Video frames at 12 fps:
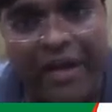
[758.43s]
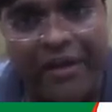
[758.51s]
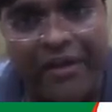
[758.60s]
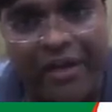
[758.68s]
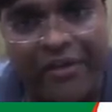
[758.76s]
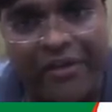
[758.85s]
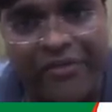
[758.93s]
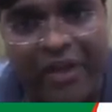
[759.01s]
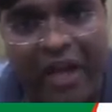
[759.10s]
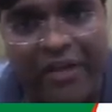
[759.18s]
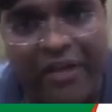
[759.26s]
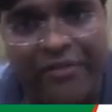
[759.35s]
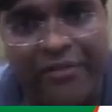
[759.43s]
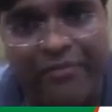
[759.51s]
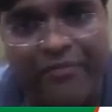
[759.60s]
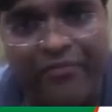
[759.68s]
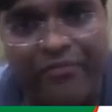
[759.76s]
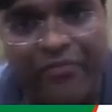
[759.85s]
Now I have to write this
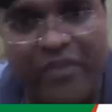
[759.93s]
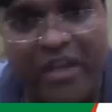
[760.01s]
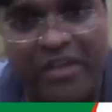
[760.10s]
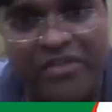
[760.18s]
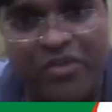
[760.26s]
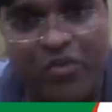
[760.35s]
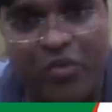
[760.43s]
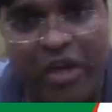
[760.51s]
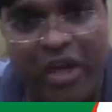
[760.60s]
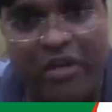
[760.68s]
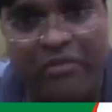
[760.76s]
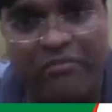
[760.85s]
in a standard form.